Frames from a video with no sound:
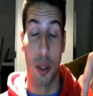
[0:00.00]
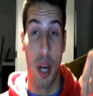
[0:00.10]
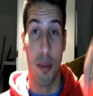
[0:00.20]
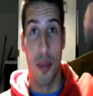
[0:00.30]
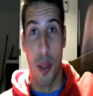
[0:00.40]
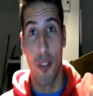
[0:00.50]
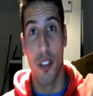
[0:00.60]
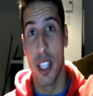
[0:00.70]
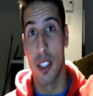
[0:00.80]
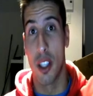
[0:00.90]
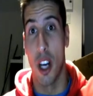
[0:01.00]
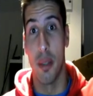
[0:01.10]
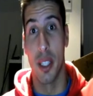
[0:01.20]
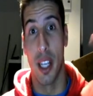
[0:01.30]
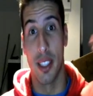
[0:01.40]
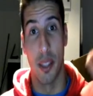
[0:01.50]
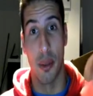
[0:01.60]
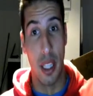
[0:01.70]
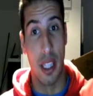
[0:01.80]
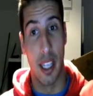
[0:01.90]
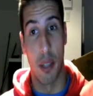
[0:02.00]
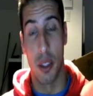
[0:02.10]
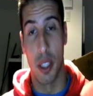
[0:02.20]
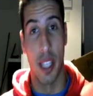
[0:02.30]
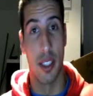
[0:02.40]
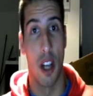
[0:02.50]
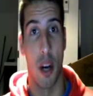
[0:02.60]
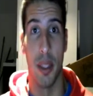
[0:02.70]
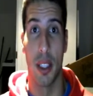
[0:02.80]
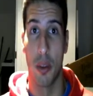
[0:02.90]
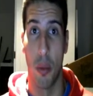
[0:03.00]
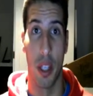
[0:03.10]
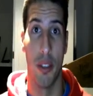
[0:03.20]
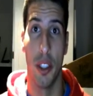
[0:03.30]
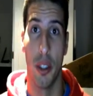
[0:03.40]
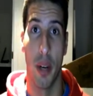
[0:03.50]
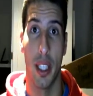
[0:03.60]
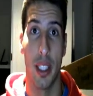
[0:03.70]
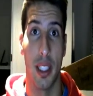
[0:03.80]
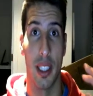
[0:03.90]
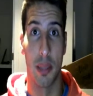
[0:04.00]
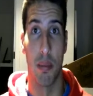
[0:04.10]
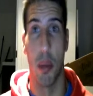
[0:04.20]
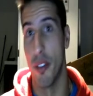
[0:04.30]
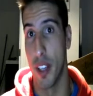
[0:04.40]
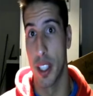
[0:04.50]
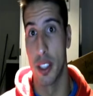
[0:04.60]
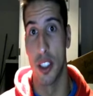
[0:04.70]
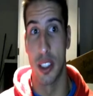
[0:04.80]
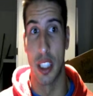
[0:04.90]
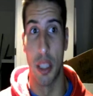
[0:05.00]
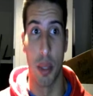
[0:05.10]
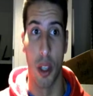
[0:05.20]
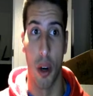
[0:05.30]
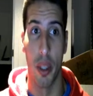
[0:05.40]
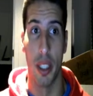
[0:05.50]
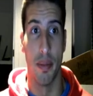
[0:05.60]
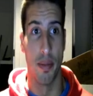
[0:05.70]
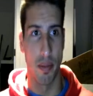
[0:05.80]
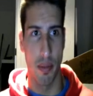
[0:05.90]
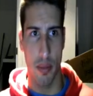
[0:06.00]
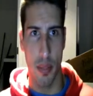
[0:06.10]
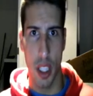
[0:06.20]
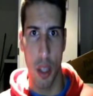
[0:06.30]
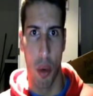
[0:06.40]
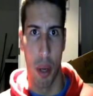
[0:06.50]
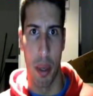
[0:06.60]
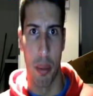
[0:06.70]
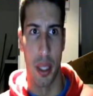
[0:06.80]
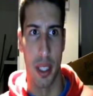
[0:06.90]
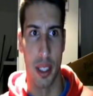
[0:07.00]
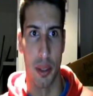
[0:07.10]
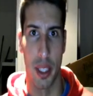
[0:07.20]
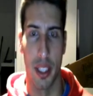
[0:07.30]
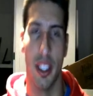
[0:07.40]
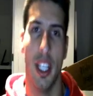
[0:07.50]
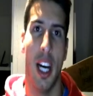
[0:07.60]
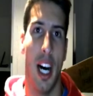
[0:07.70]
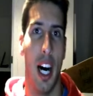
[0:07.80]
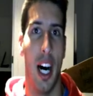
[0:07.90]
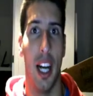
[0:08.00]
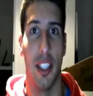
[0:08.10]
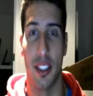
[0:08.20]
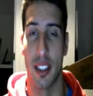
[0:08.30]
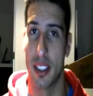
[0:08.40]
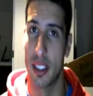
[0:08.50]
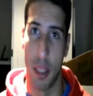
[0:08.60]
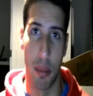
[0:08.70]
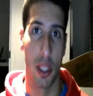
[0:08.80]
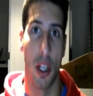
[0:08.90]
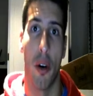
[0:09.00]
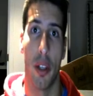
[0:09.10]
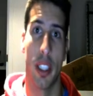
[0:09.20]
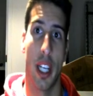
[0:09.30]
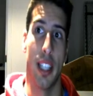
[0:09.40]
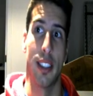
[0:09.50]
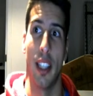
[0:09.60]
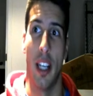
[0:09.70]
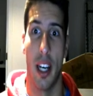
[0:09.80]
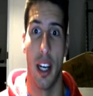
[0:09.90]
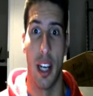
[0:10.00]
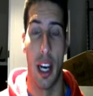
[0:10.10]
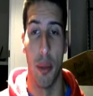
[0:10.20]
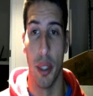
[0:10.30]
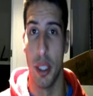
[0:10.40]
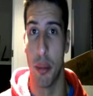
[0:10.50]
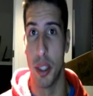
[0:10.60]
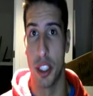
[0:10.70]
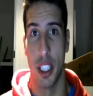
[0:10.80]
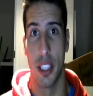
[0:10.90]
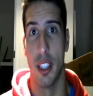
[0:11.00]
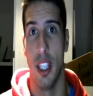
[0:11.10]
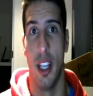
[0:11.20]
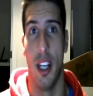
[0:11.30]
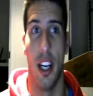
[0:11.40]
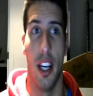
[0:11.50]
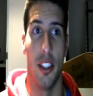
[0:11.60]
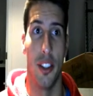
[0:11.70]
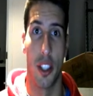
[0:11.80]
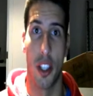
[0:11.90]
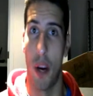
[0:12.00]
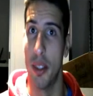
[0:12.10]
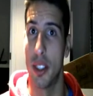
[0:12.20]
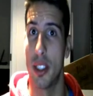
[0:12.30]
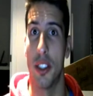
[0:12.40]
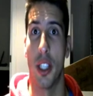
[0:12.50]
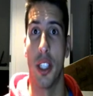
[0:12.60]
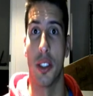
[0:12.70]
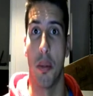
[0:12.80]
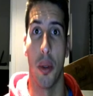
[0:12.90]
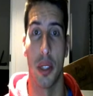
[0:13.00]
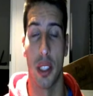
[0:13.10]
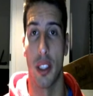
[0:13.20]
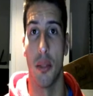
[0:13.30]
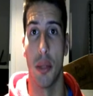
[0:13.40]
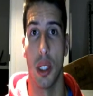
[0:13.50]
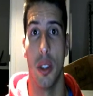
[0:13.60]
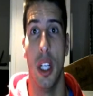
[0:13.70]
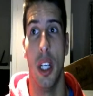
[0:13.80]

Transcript: Don't forget to comment, guys. I really like when you guys comment. Whatever you're writing, it's perfect. Just keep it going. Why am I putting this right here? Just keep it going, guys. I really appreciate the comments that you guys are posting down below.